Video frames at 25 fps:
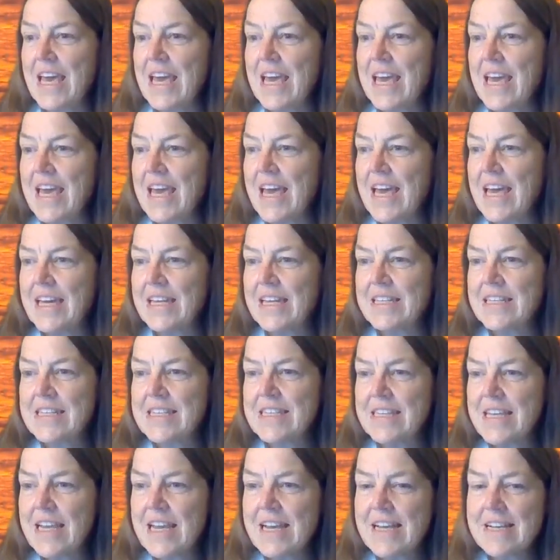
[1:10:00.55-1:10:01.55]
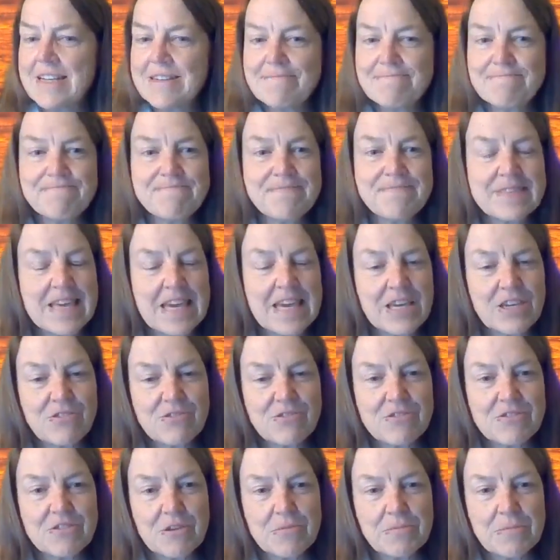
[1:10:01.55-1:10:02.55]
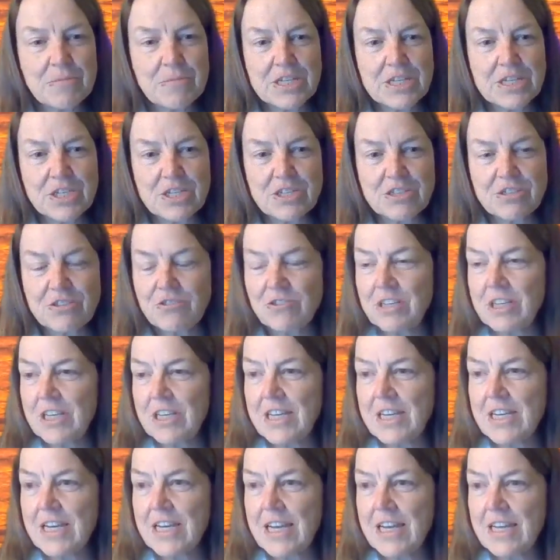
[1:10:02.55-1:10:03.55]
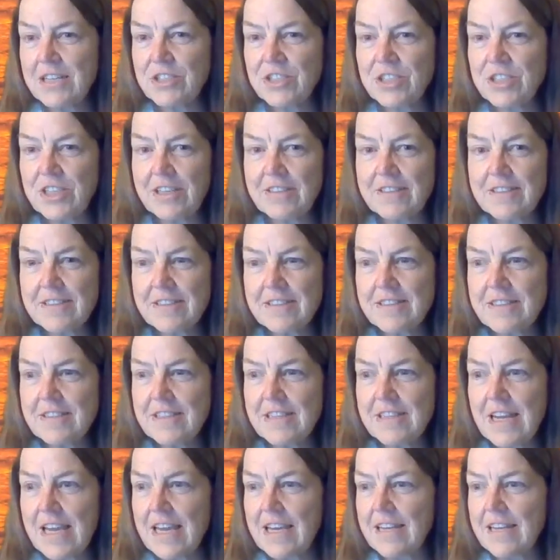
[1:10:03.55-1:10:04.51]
And thank you much, Trina and Jason.